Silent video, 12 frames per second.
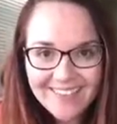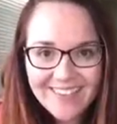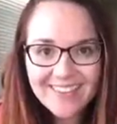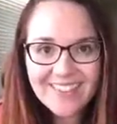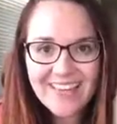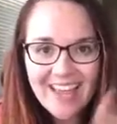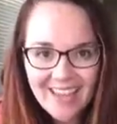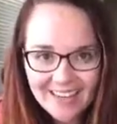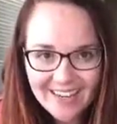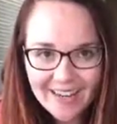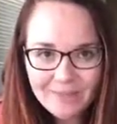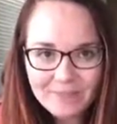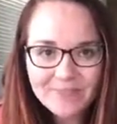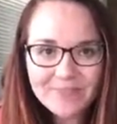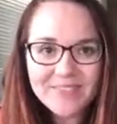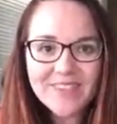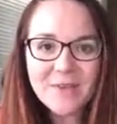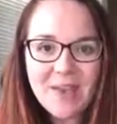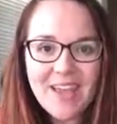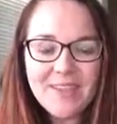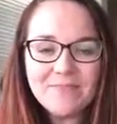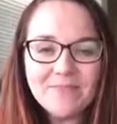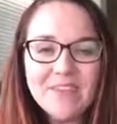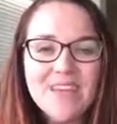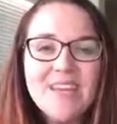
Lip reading: There's an end game, okay?